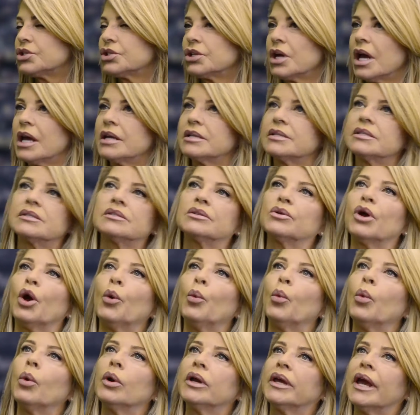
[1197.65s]
just
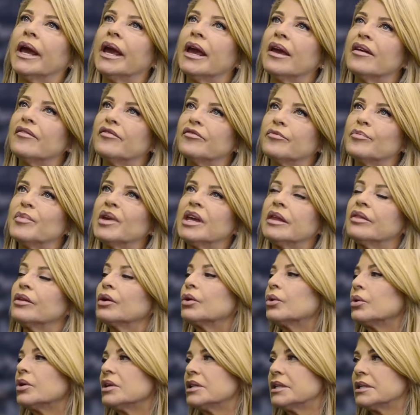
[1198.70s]
gave me the
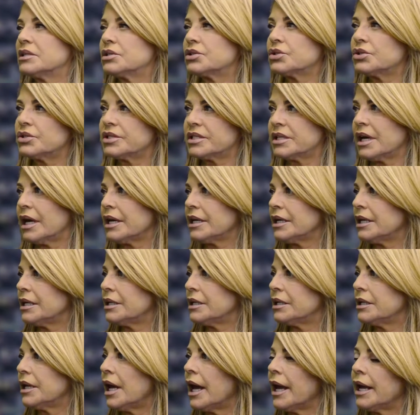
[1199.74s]
credentials I
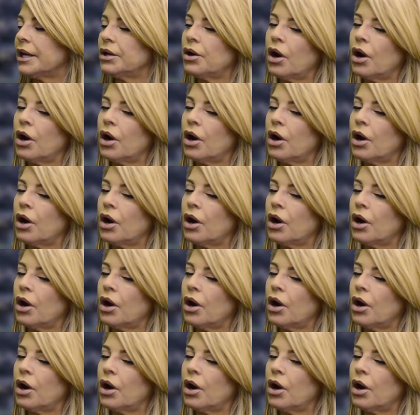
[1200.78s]
needed. I had